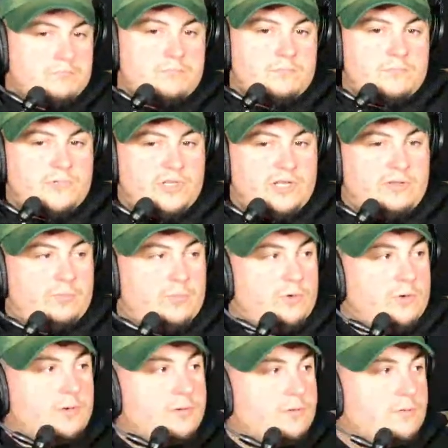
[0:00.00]
It's a nice
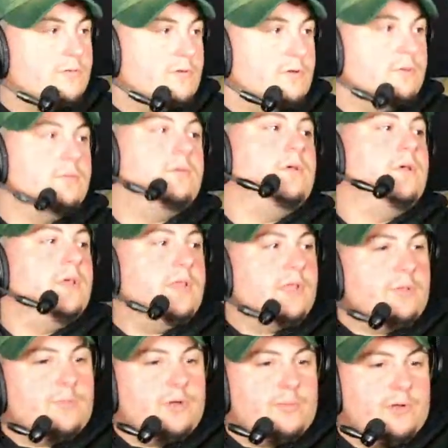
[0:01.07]
motor. It's good. You
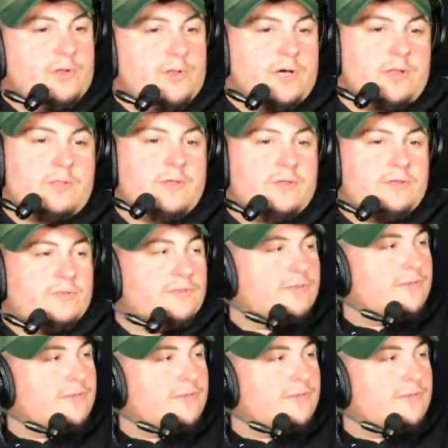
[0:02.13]
can put them in a lot of things.